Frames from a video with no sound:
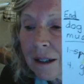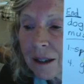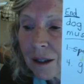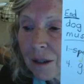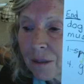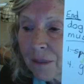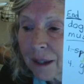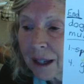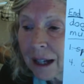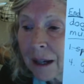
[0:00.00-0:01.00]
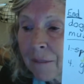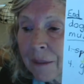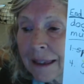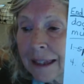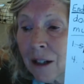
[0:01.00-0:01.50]
So
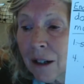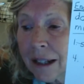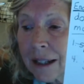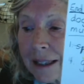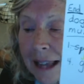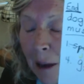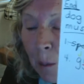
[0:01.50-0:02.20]
there is that